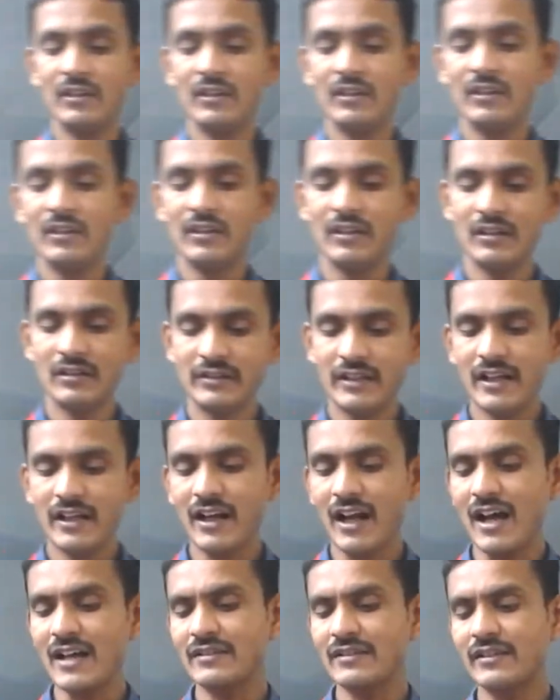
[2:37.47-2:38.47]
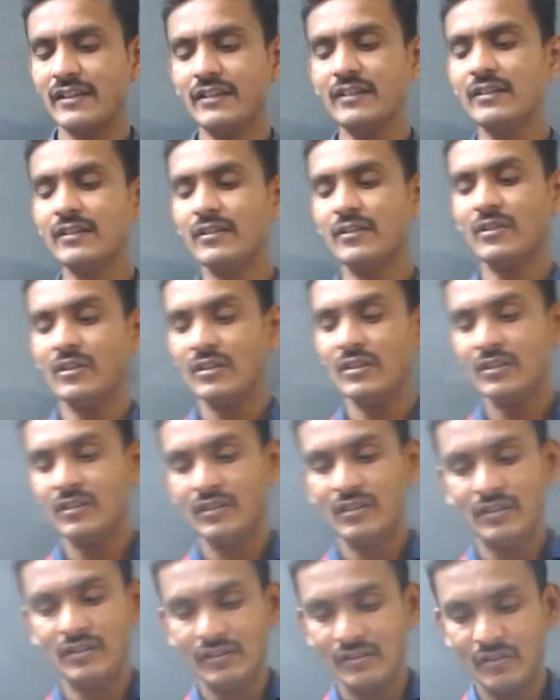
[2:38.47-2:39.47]
they are asking
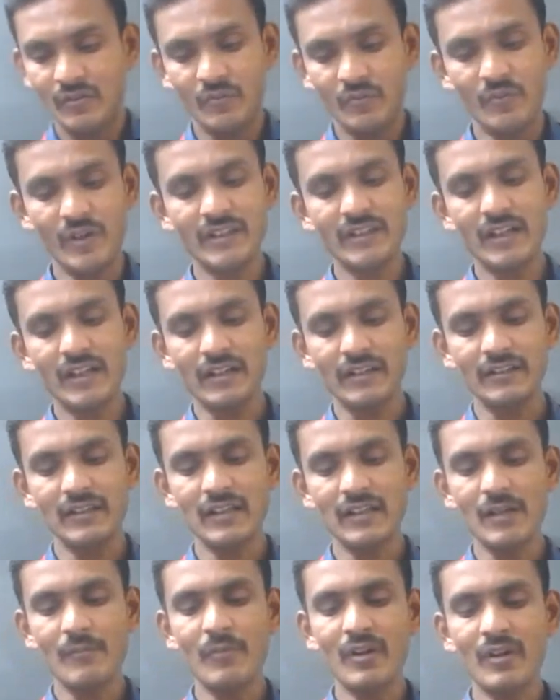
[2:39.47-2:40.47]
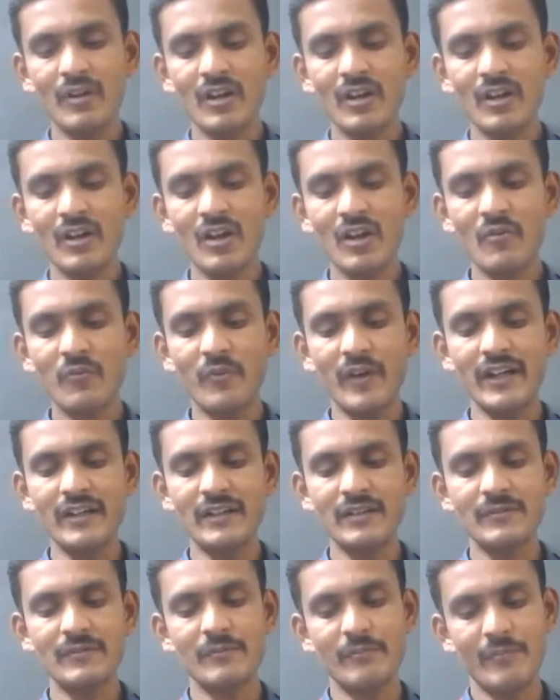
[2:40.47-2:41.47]
whether the number of white
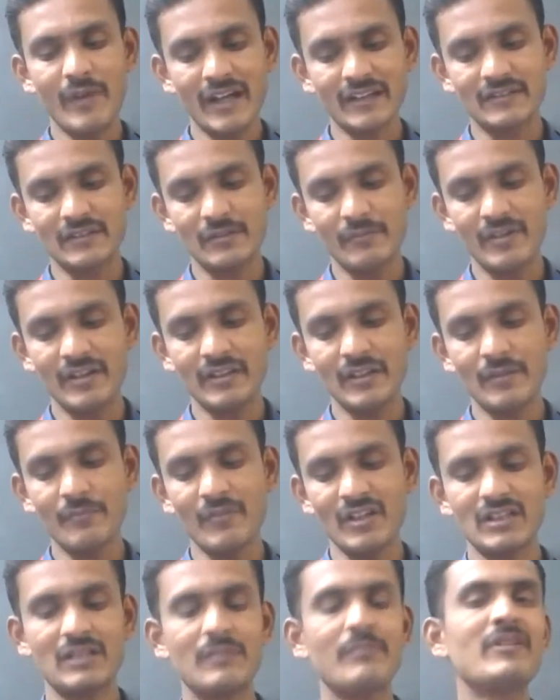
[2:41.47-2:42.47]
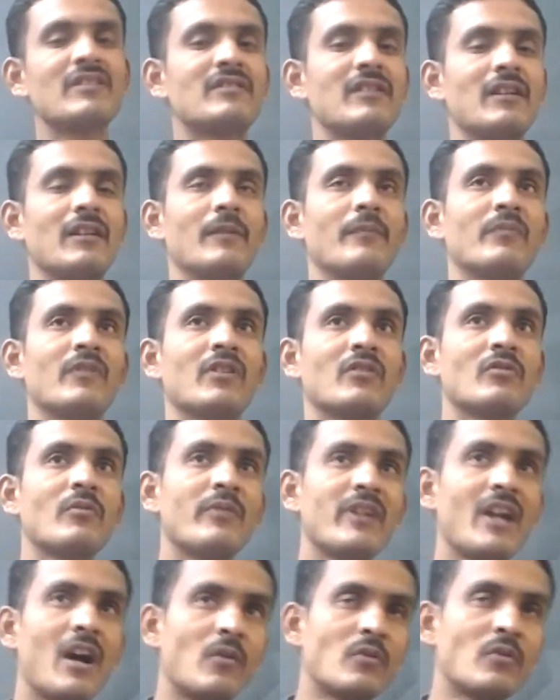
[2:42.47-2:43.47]
bag cement must be sold.
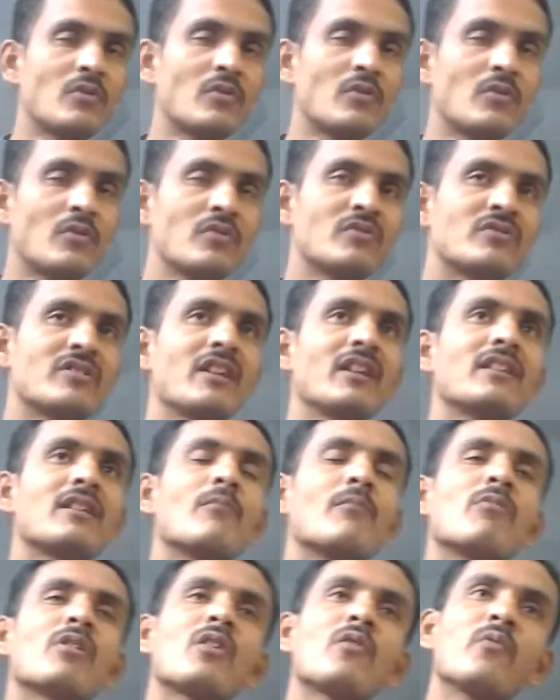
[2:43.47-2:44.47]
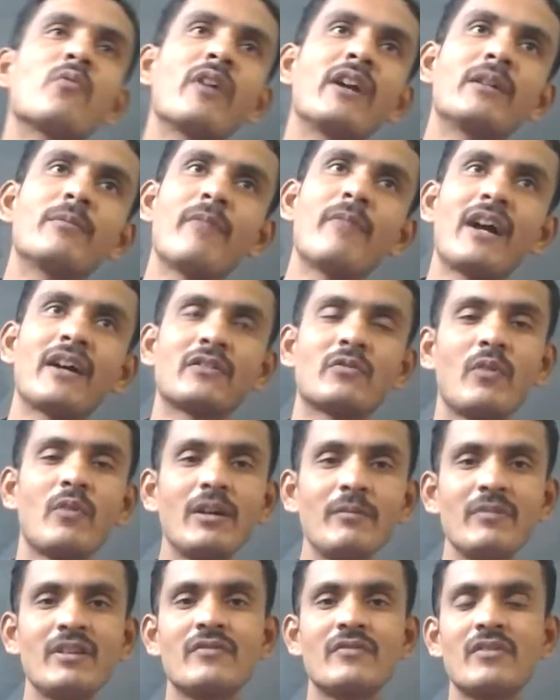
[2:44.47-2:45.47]
So we have to sell a number of white bags.
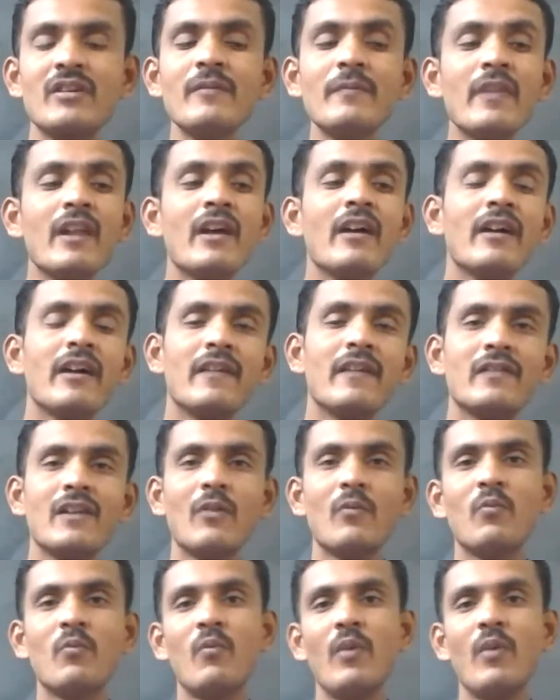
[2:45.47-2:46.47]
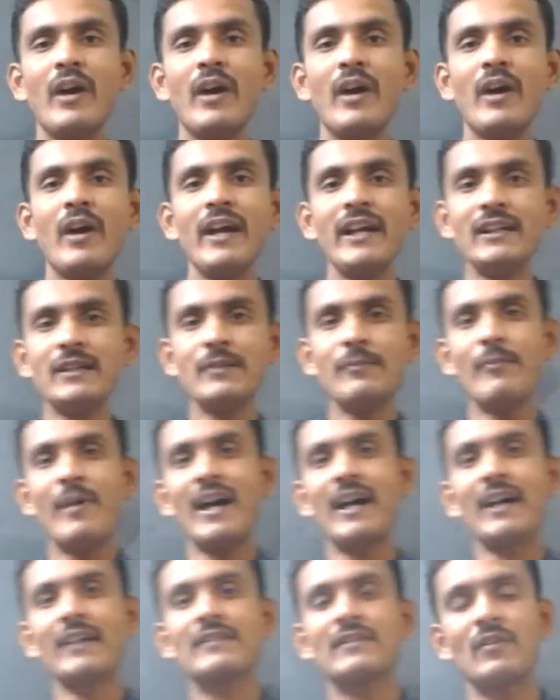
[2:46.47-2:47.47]
Why means in the white
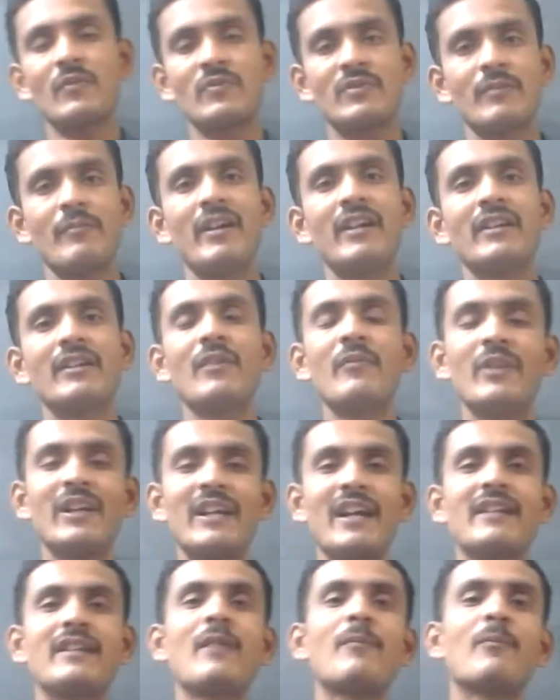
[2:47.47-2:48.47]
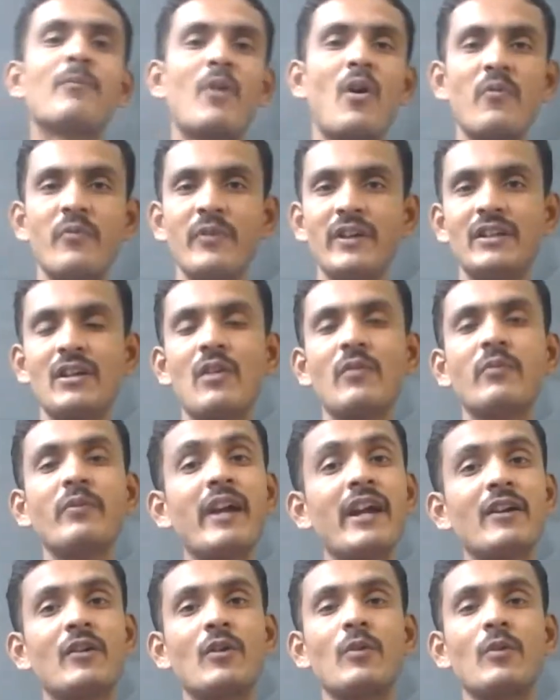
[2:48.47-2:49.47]
bags of cement we get a profit
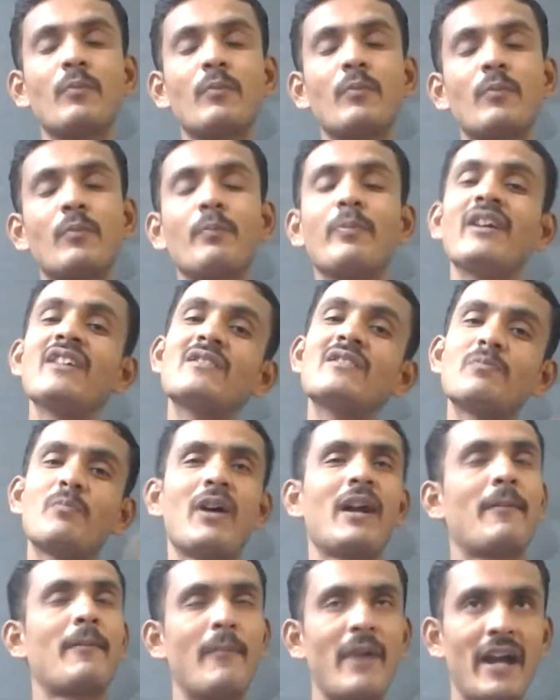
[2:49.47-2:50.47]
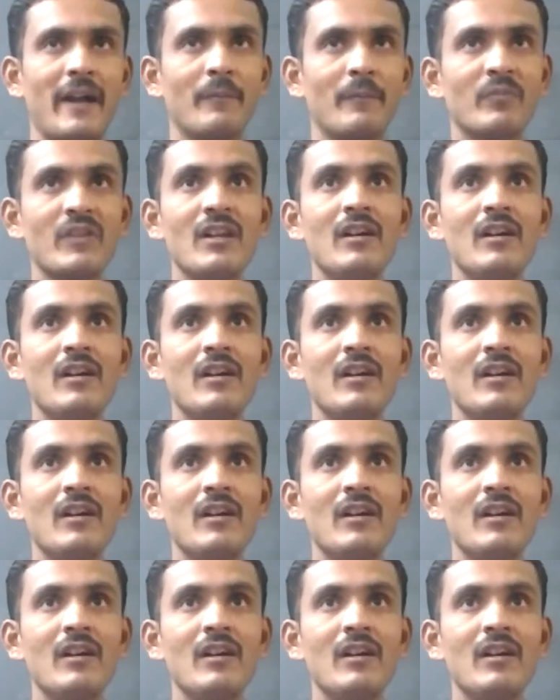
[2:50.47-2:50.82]
of 8 rupees per bag.